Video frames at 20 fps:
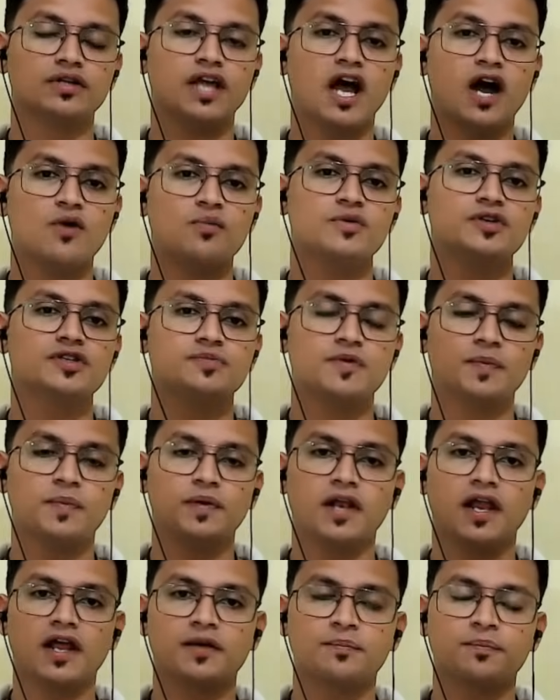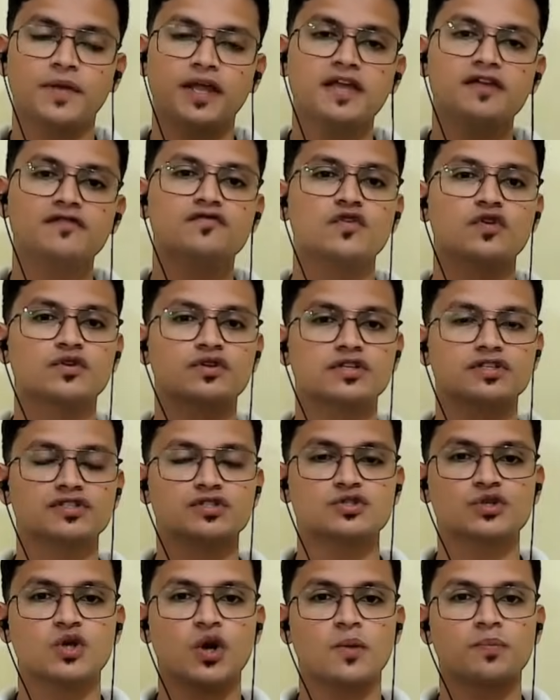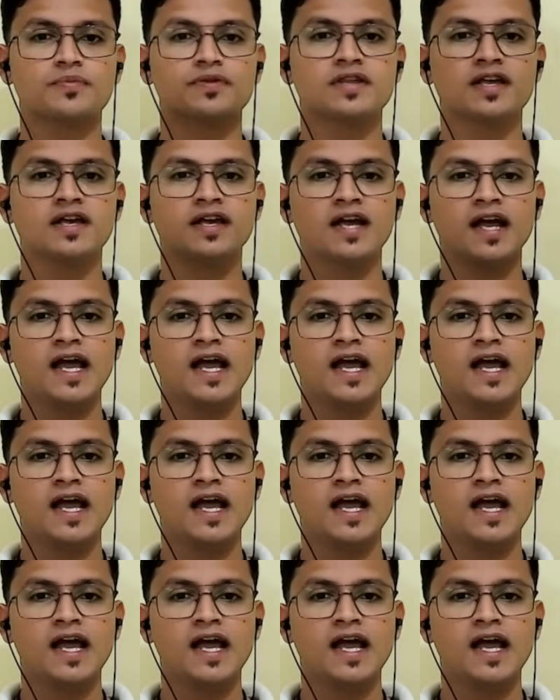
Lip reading: the, how much people are paying for such jobs,